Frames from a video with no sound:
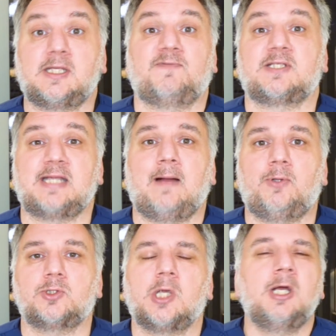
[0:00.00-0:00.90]
they've
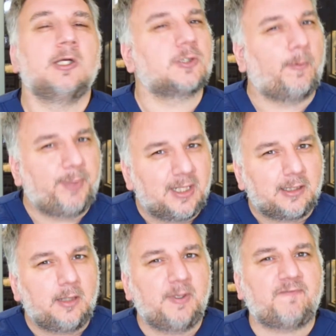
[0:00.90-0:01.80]
established. So be a
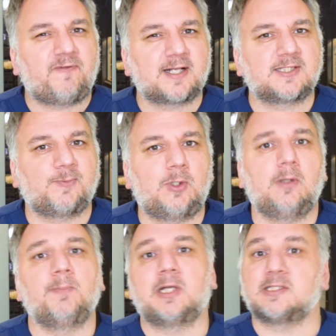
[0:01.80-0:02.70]
little bit
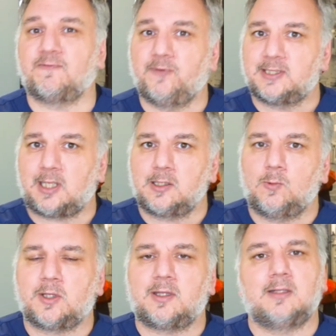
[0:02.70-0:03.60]
flexible, because if we tell you
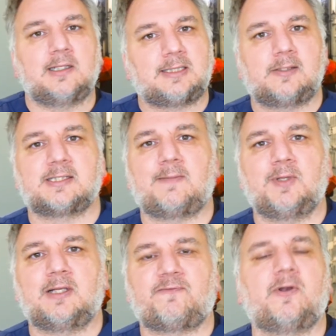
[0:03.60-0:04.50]
one thing, they tell you
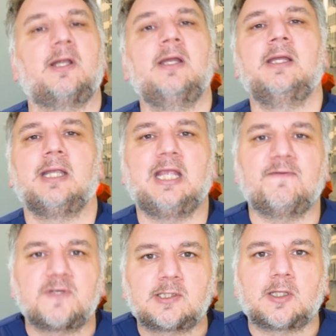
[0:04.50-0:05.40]
something different.
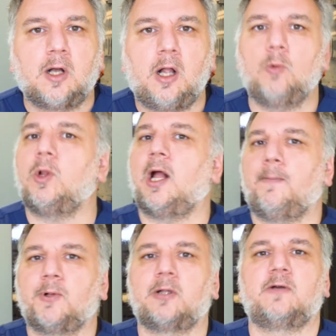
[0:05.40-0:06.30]
Give us a call. We'll
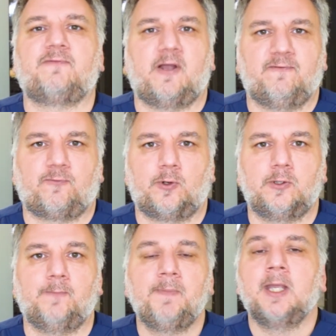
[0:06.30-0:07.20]
help clarify for
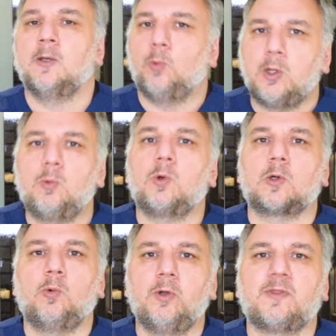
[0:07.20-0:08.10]
you. We'll
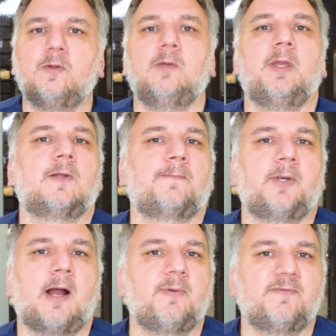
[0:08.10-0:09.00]
work with you to make your
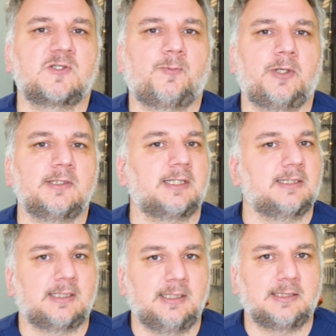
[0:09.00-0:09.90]
preoperative experience
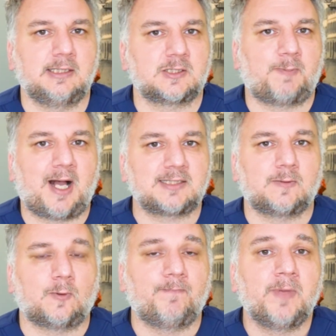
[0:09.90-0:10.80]
as easy as
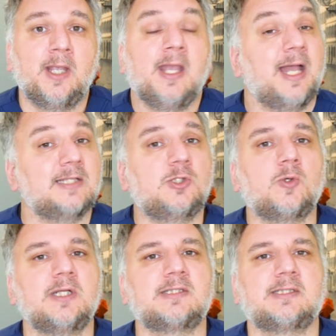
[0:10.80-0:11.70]
possible. As you
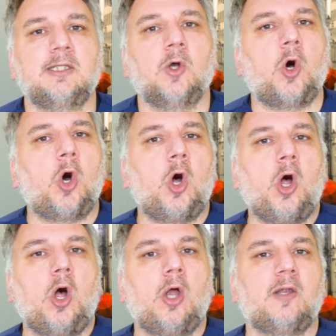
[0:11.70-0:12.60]
can see,
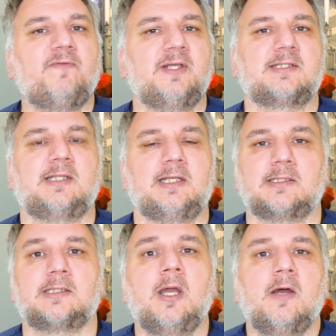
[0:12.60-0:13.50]
all of these
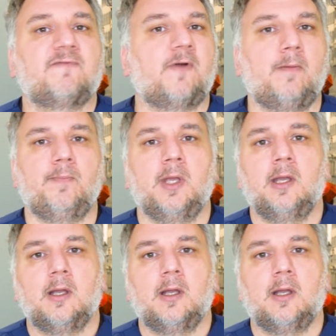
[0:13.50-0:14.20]
things, from